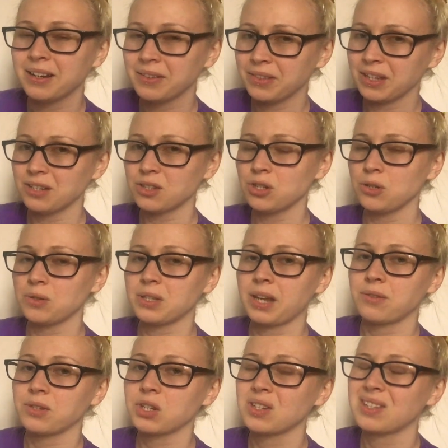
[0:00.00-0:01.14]
these two
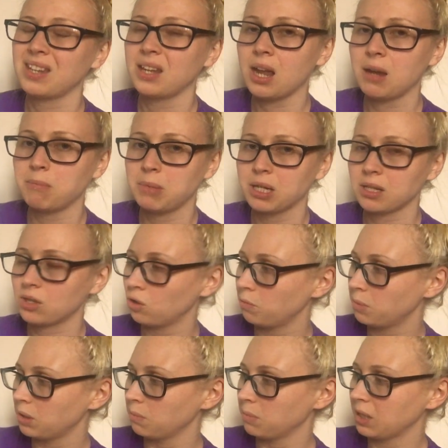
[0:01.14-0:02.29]
sounds because they get mixed up
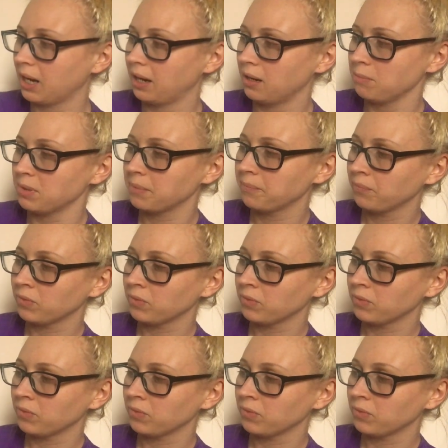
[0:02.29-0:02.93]
sometimes.